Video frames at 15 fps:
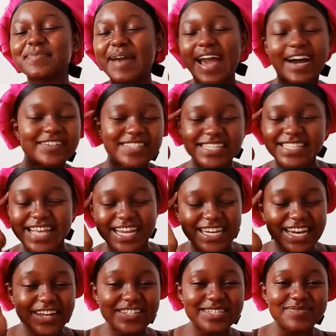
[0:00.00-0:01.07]
My house is
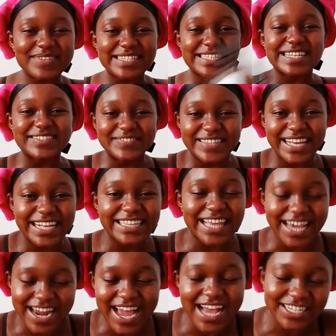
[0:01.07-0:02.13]
starting out to be something
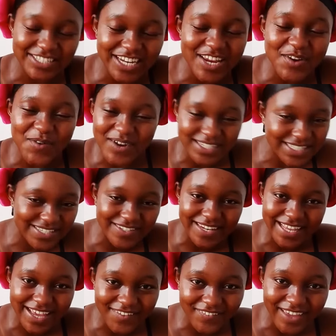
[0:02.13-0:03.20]
that I actually want to
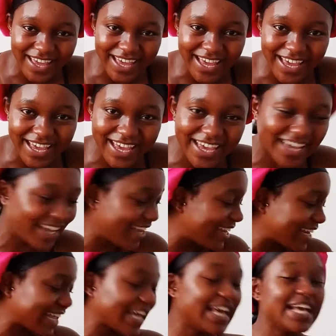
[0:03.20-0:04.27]
live
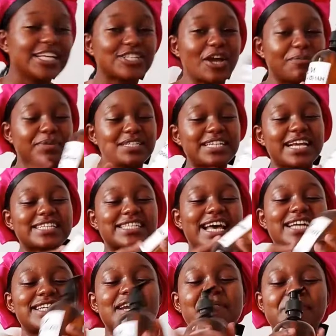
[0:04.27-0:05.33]
in. So I'm pretty
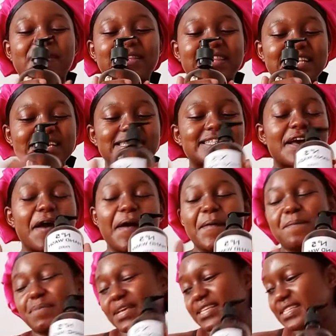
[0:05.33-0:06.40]
excited about these
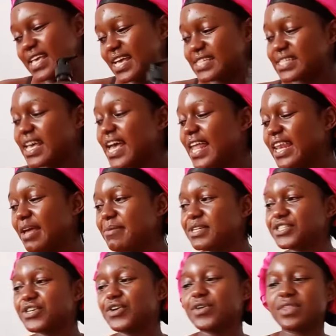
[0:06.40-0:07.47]
pieces. Let me
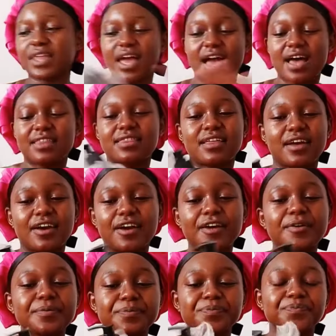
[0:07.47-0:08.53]
show you the
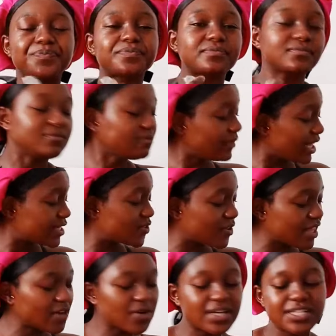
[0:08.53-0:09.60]
other. So
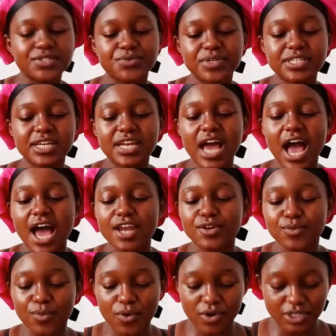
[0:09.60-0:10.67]
that one is written hand
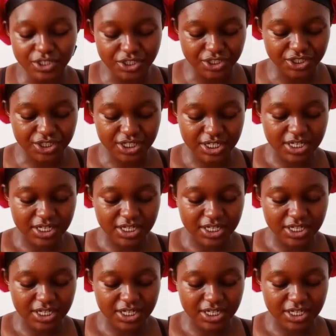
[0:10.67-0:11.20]
wash.